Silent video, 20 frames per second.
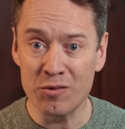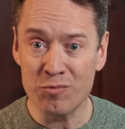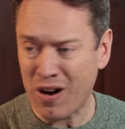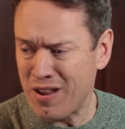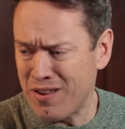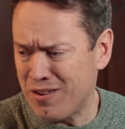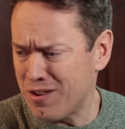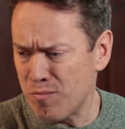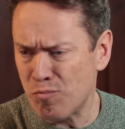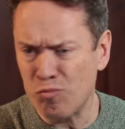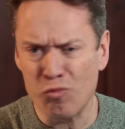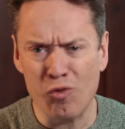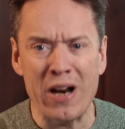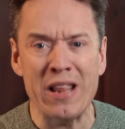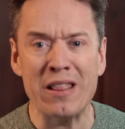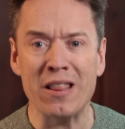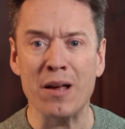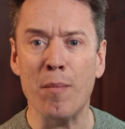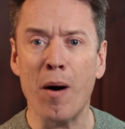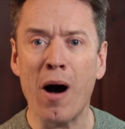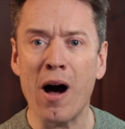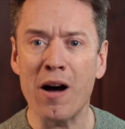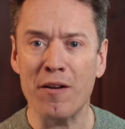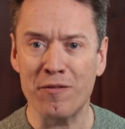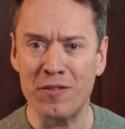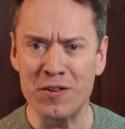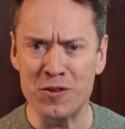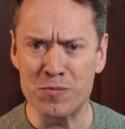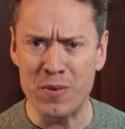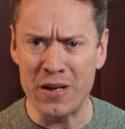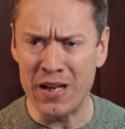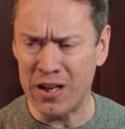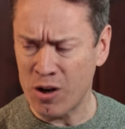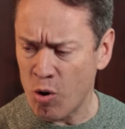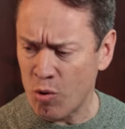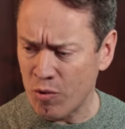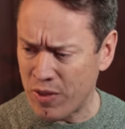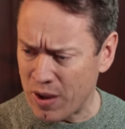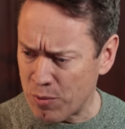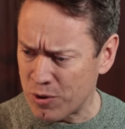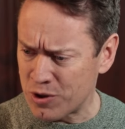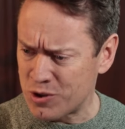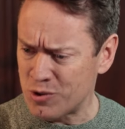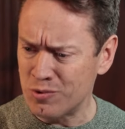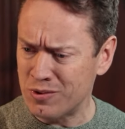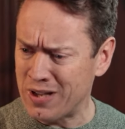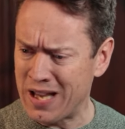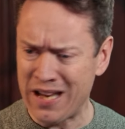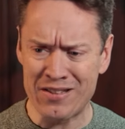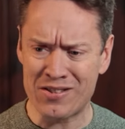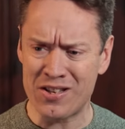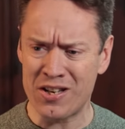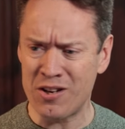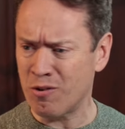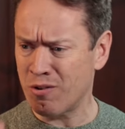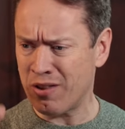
Rather than write them off as being, oh, they were too lazy,